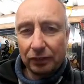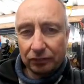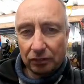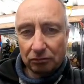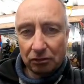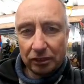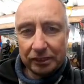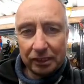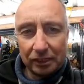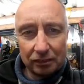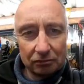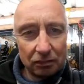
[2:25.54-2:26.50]
left and right
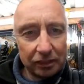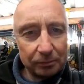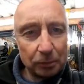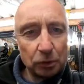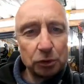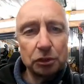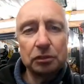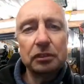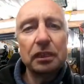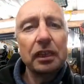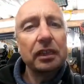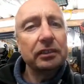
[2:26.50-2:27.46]
in a grinding
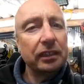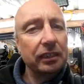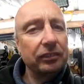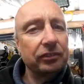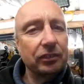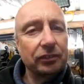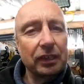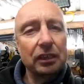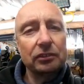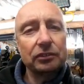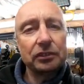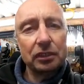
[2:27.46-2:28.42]
motion, then lift the
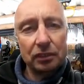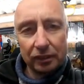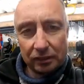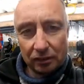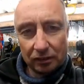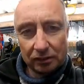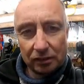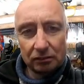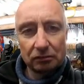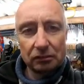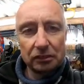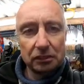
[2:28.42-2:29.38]
valve, turn it 90
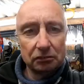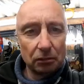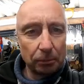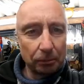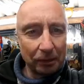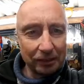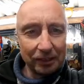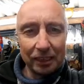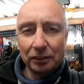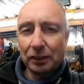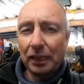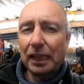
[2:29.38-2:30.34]
degrees, drop it back down